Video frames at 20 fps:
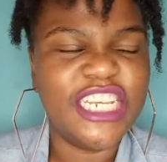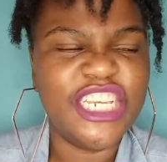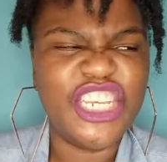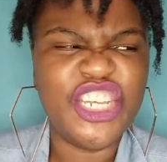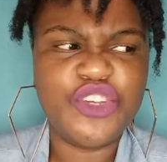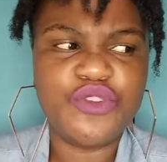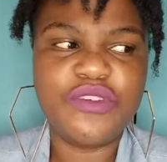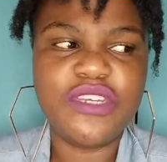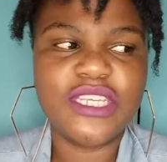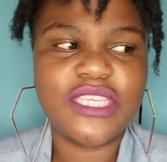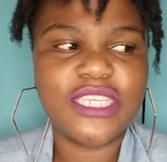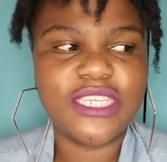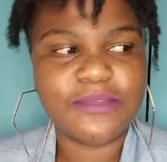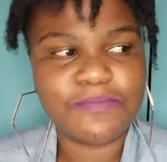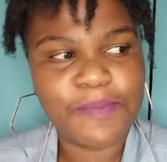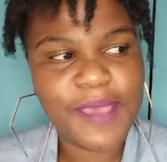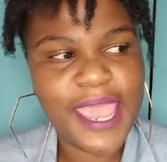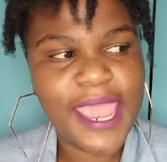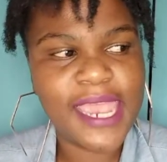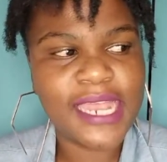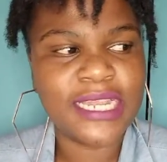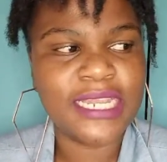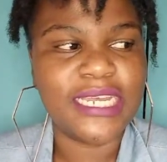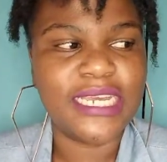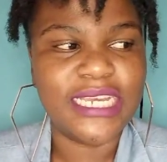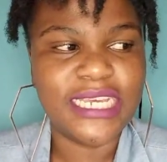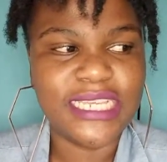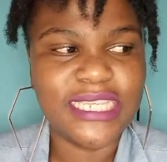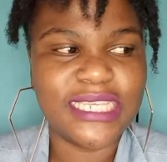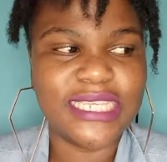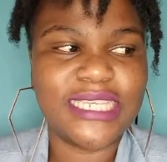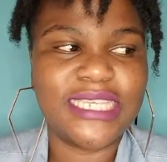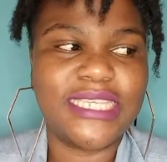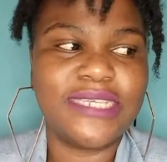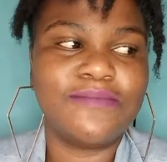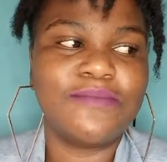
decreases pain, eases